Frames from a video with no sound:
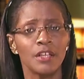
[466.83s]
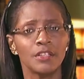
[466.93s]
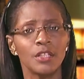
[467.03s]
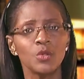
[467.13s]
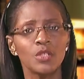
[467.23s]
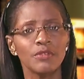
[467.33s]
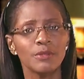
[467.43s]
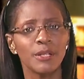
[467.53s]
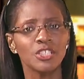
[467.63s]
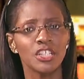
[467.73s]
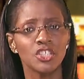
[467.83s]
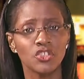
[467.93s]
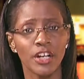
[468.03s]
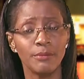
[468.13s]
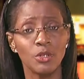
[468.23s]
the use of specialist
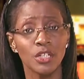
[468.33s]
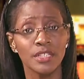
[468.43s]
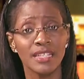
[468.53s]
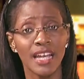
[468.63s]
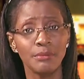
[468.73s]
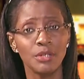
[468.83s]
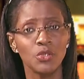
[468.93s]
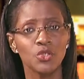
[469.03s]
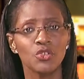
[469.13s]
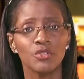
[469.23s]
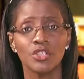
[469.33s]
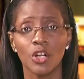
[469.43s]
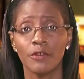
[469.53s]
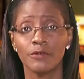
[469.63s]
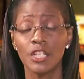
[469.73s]
tribunals can be used to
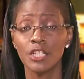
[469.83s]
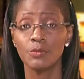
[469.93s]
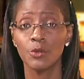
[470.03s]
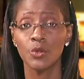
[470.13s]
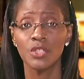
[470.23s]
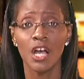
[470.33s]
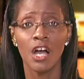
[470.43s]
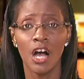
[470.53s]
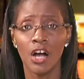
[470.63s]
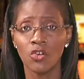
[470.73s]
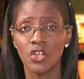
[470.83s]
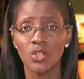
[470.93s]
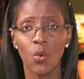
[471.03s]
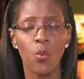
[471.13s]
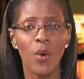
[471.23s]
resolve disputes across
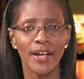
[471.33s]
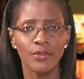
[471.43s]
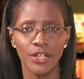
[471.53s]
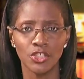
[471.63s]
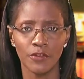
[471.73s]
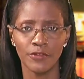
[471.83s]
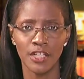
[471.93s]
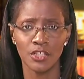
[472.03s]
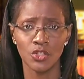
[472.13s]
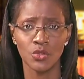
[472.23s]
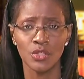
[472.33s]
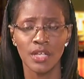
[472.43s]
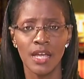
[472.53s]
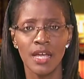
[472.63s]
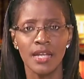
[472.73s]
a wide range of issues.